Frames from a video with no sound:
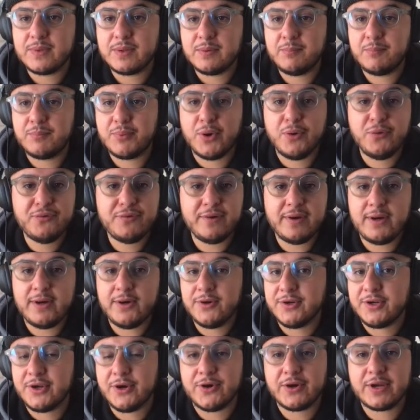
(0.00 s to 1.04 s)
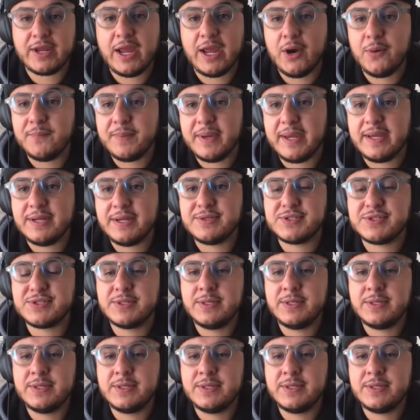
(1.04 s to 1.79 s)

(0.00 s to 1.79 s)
profile or your account page.